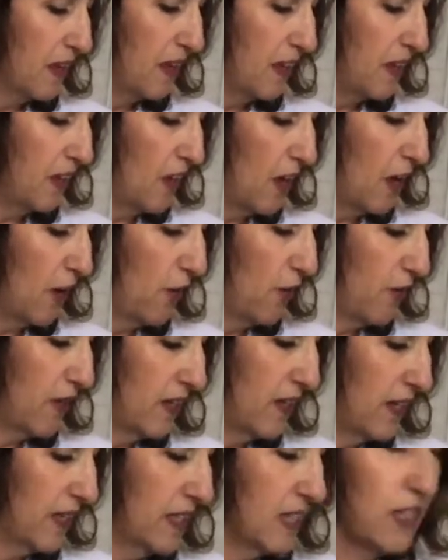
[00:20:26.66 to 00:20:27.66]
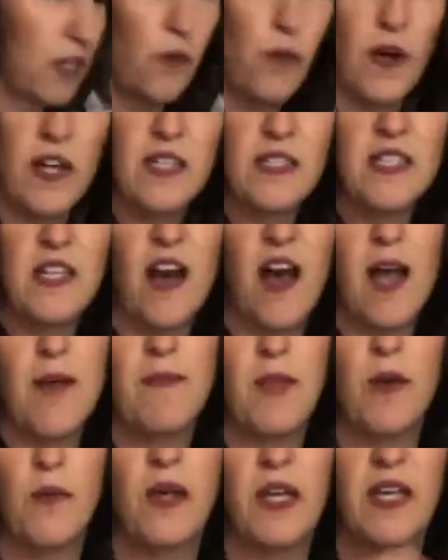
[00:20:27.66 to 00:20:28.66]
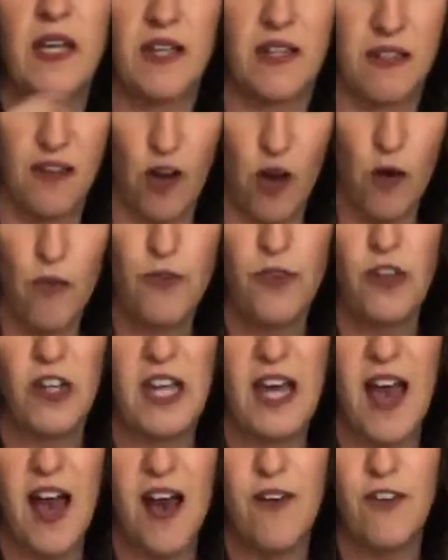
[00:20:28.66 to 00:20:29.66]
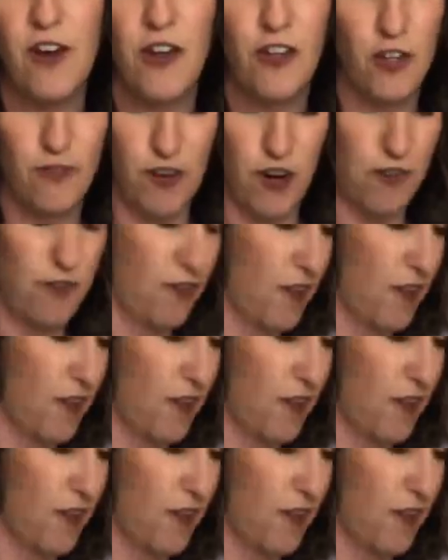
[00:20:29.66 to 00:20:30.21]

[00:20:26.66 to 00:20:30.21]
you know, it's the one time that we could hopefully have all of our